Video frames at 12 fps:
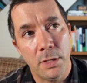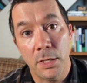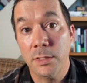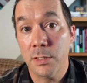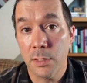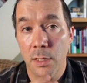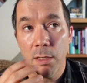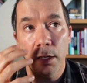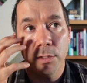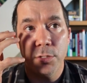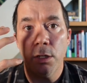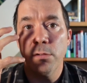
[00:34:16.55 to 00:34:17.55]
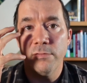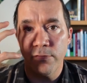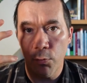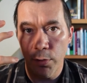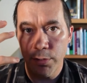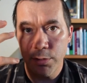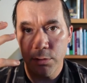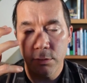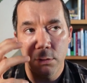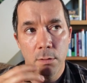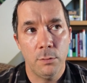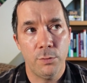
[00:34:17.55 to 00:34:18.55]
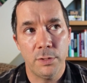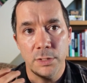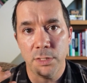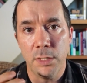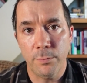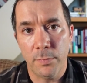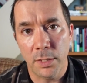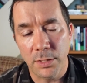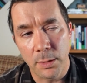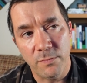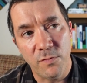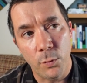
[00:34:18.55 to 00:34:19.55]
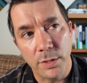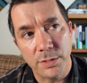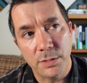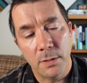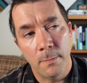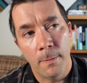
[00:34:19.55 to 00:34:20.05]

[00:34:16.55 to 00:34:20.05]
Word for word: an adult voice with a deep voice.